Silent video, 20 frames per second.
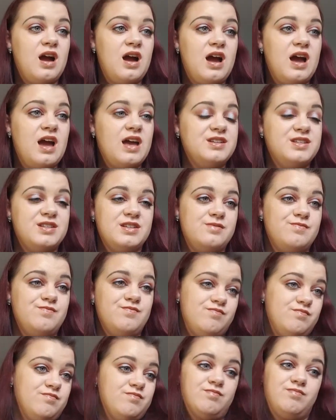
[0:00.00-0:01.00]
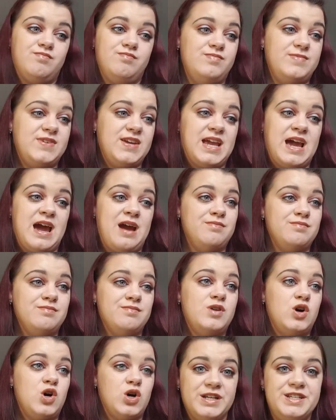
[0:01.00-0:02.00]
And yeah,
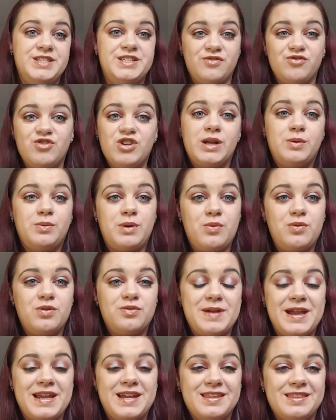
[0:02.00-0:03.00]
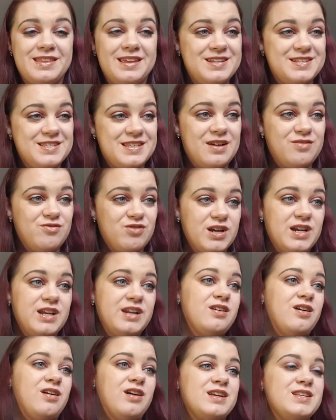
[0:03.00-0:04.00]
Holly's done really well with making these. They're really
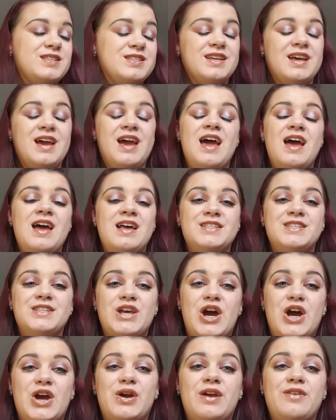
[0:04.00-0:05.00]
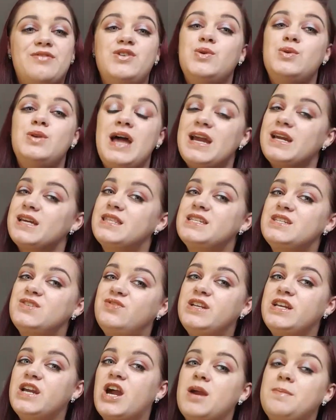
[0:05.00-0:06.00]
nice. So if you like this
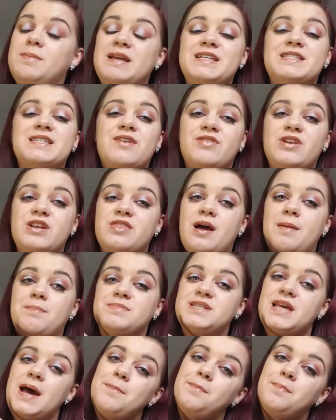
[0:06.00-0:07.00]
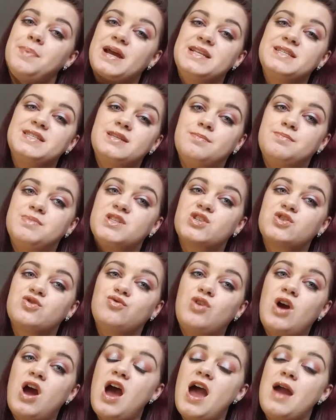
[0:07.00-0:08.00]
video, please give it a thumbs up and
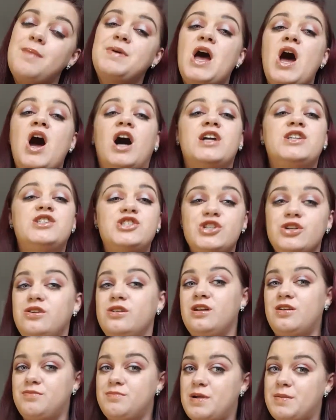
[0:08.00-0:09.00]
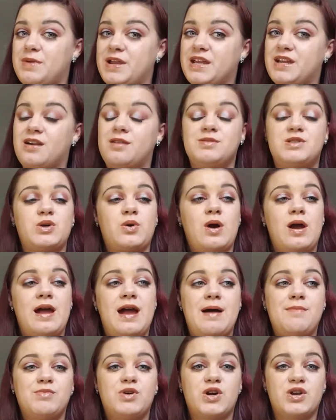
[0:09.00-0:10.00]
subscribe. I do love my makeup, so I
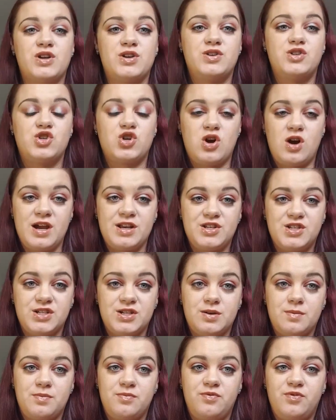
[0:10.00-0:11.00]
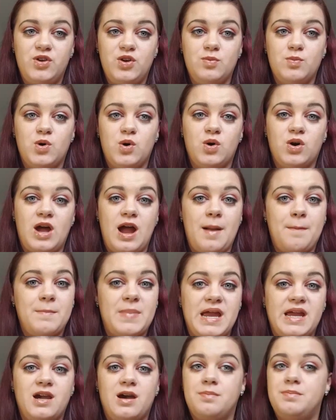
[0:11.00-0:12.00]
am going to try and do a few more like
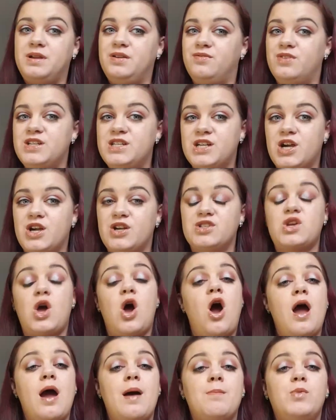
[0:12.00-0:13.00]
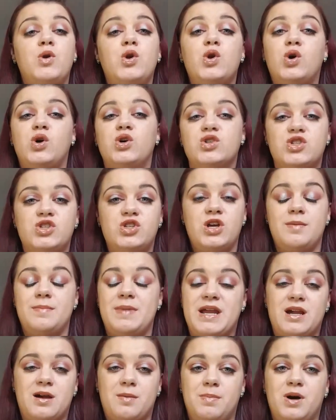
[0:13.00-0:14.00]
makeup-y videos. I am not a
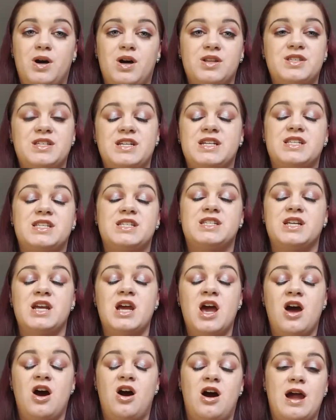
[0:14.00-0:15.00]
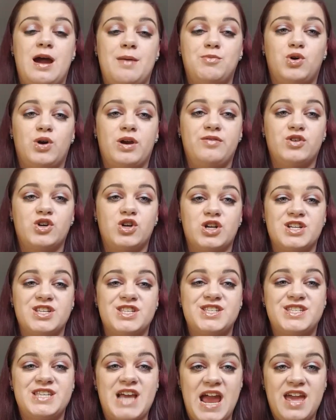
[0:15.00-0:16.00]
makeup artist. I am not even going to
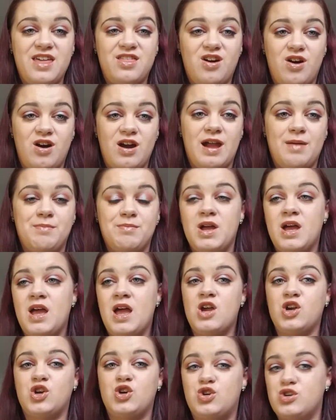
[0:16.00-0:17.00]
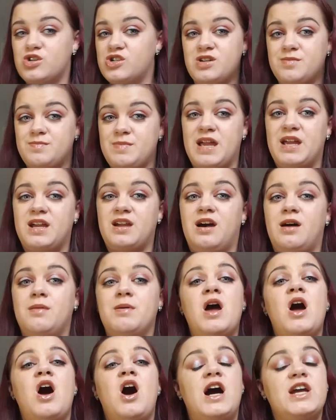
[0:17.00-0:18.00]
say that I am good at makeup.
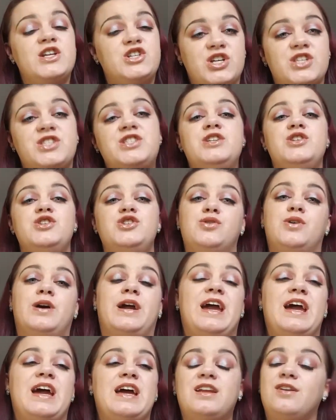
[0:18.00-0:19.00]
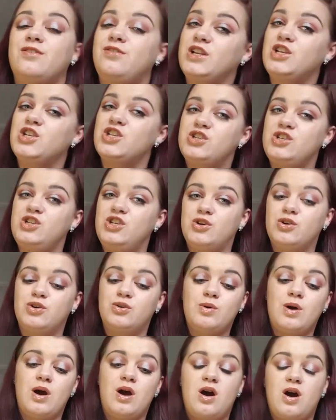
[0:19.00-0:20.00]
I just enjoy it. And if
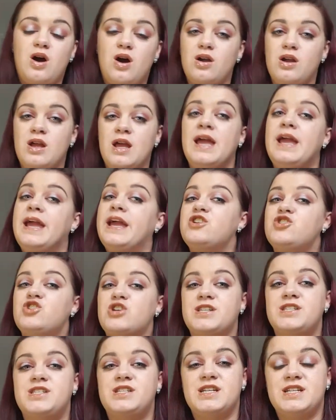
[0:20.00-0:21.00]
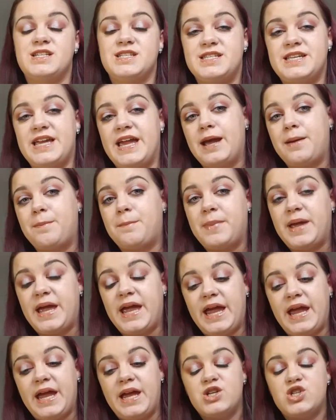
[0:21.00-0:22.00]
you are interested in seeing
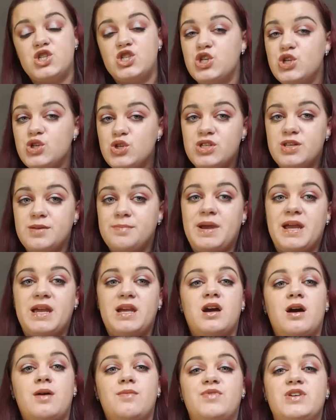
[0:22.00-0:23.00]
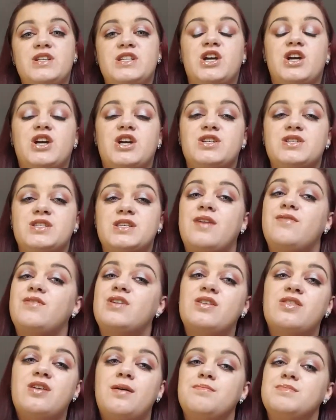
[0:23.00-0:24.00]
me do some makeup videos, give it a
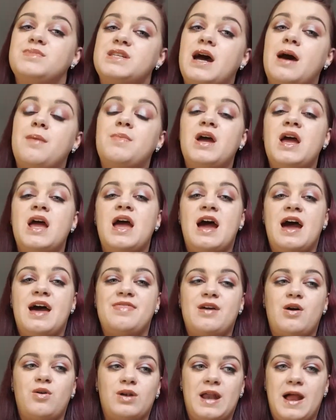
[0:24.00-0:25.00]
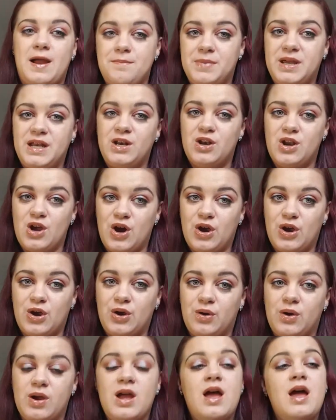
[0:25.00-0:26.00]
thumbs up and that will let me
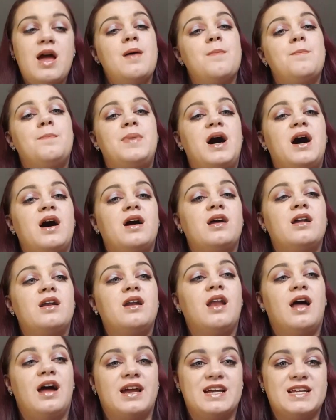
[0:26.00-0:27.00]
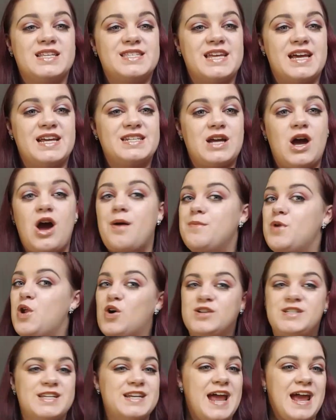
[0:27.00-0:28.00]
know. But like I said, I'm
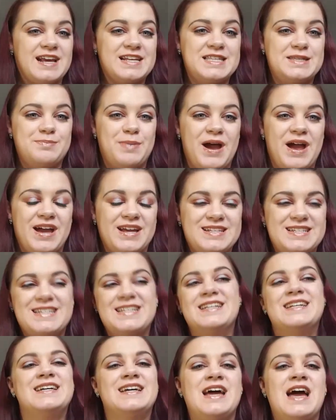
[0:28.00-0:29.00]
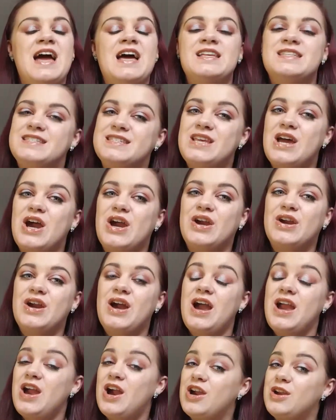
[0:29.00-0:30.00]
not an expert. So
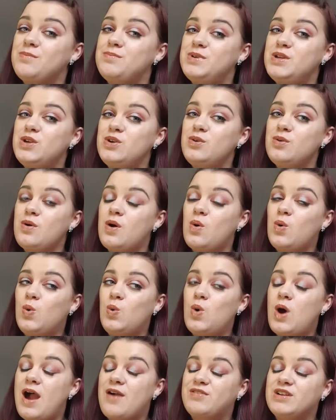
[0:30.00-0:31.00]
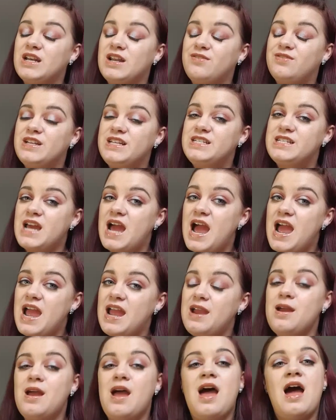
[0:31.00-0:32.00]
I hope you all have a lovely
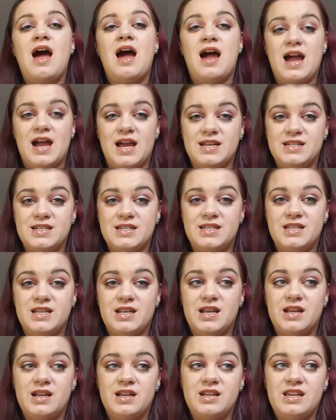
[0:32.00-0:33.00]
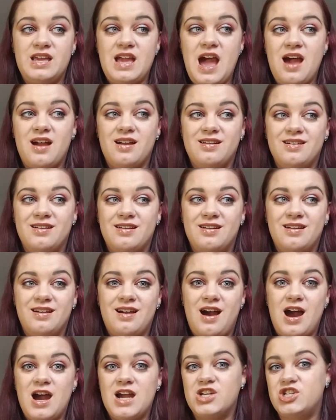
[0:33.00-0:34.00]
day, and yeah,
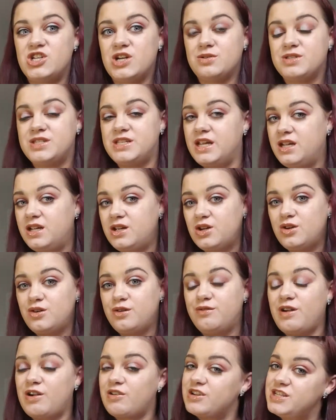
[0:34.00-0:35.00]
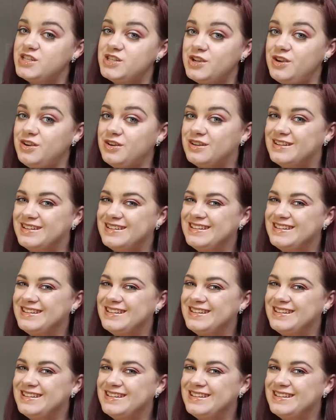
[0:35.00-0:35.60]
I shall see you very soon.